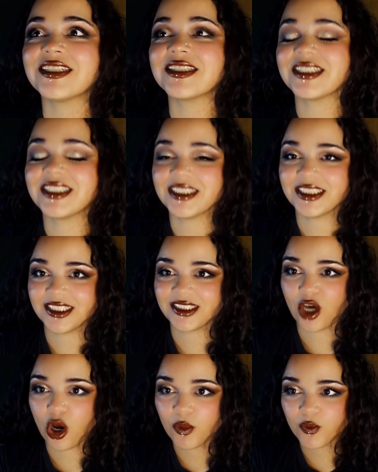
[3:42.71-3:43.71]
listened to this
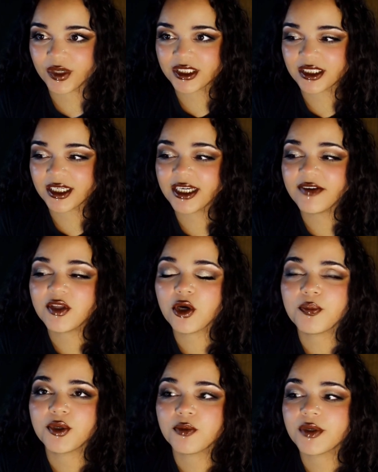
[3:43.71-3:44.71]
album recently, even
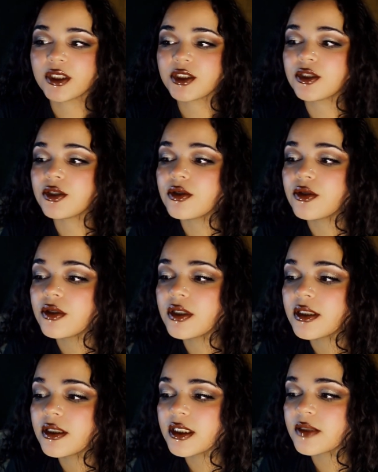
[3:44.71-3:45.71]
though Puberty 2
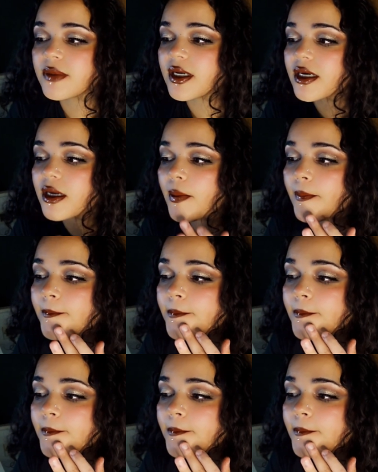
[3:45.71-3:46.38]
is my.